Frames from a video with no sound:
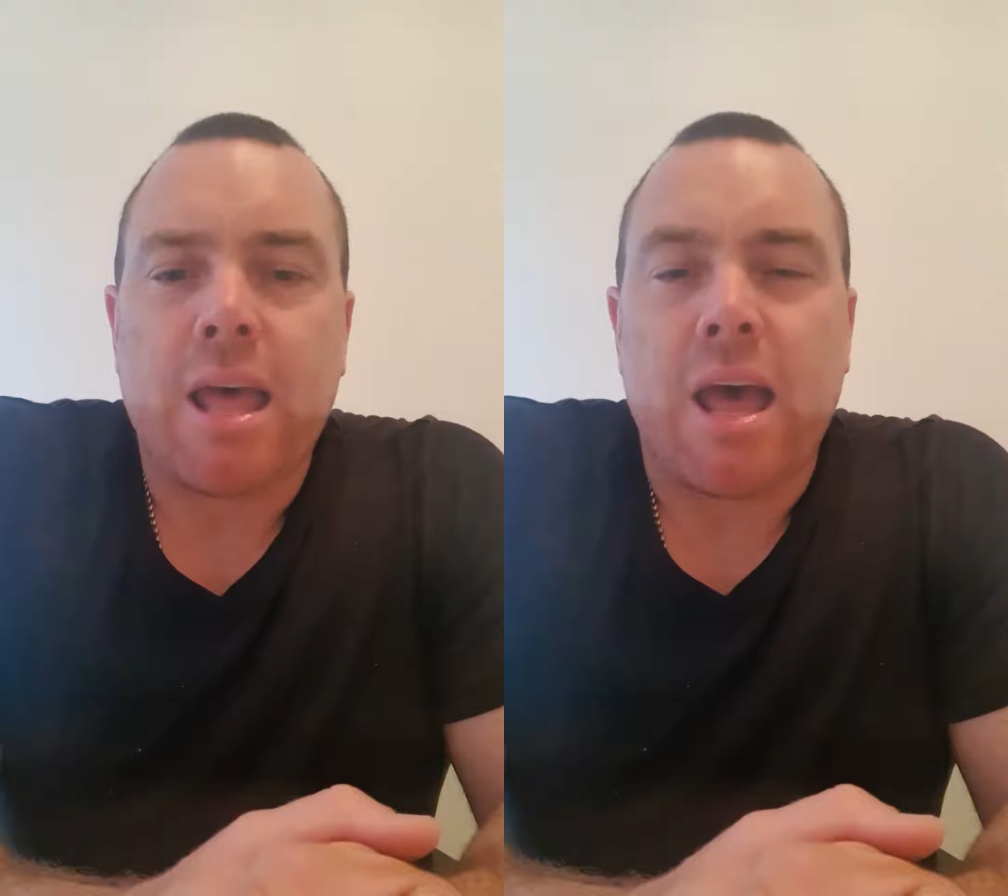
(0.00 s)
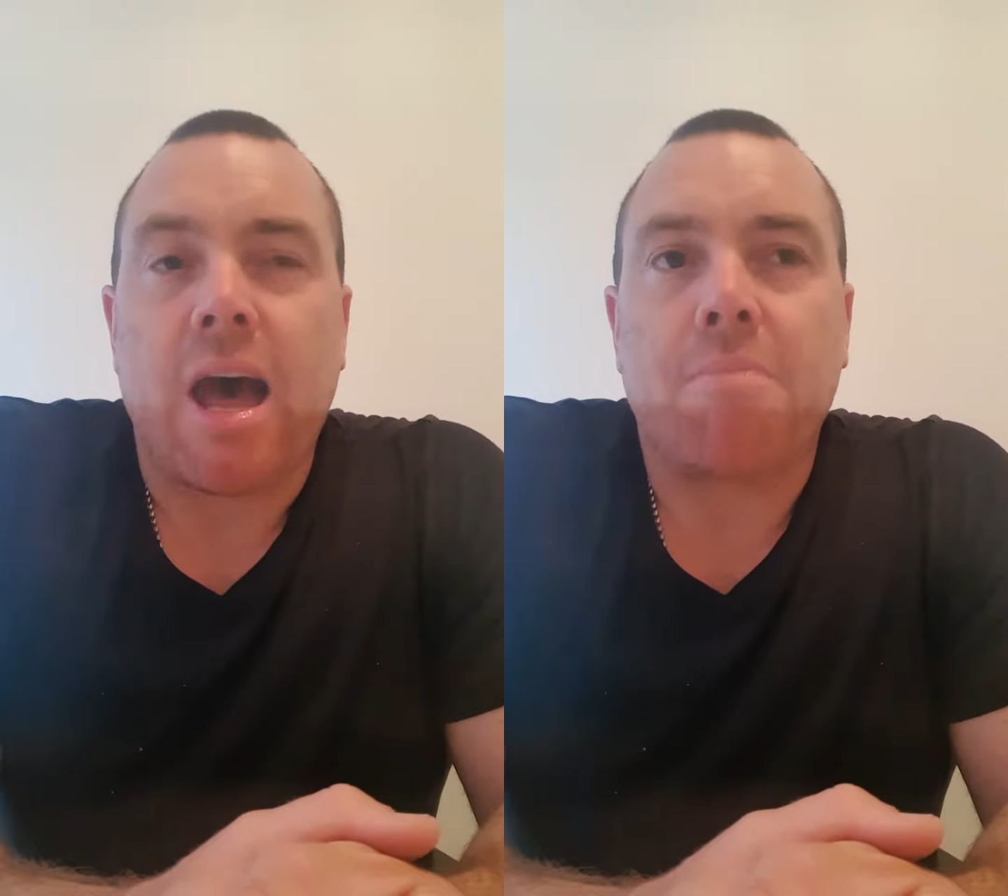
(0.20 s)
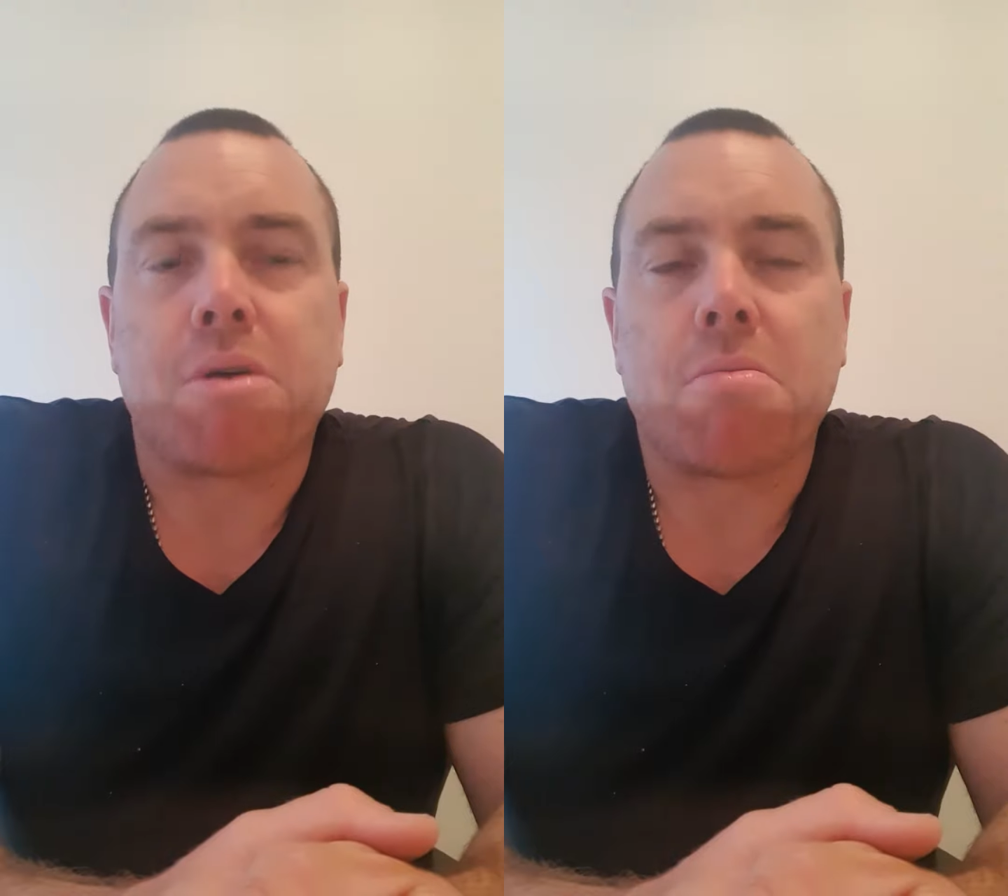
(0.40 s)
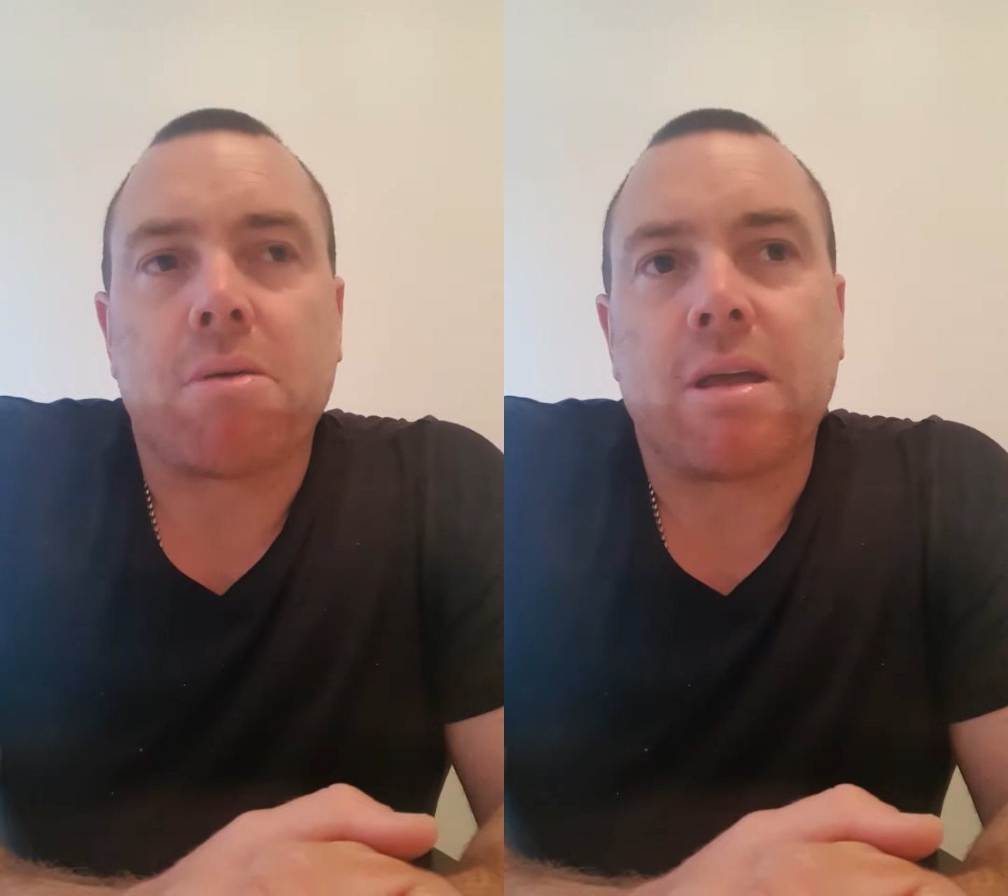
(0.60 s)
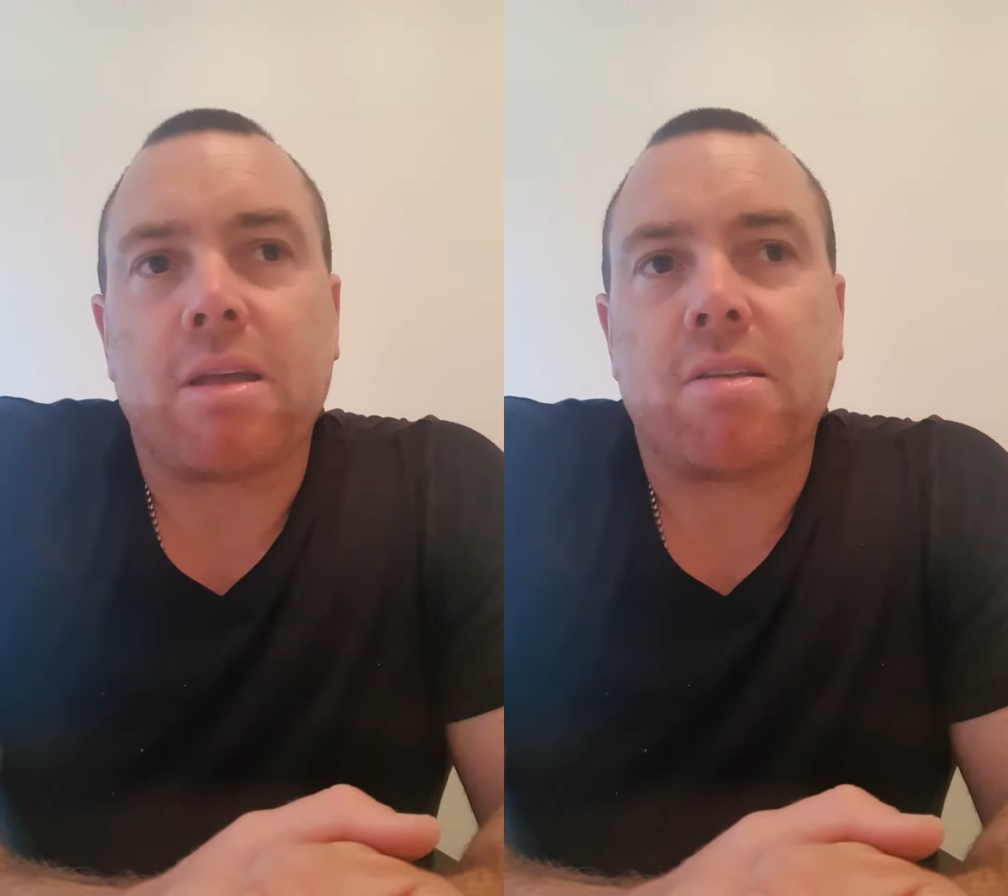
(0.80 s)

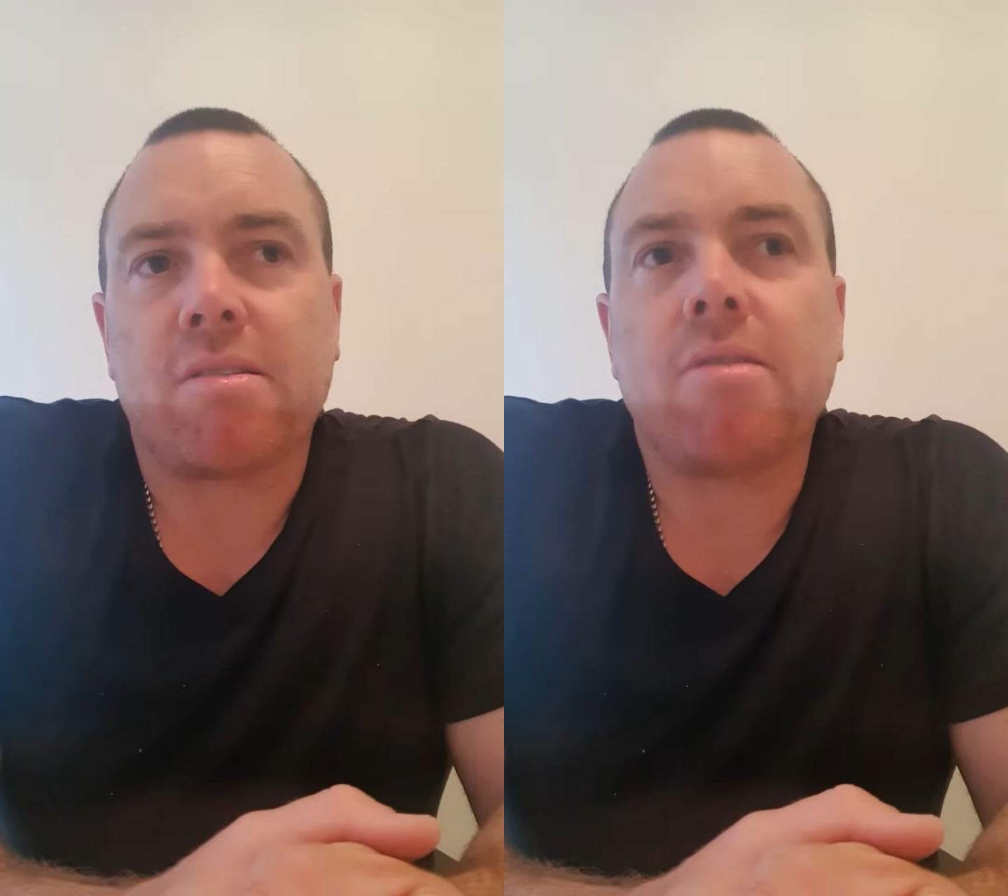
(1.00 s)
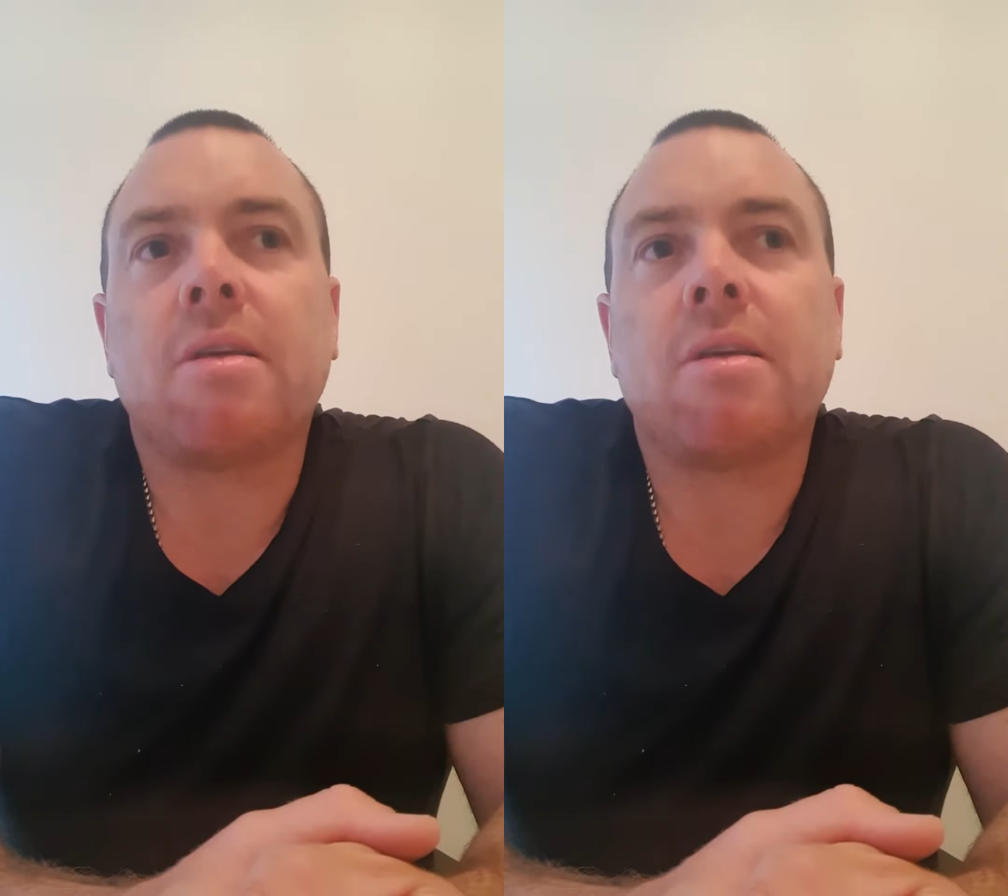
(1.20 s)
Probably,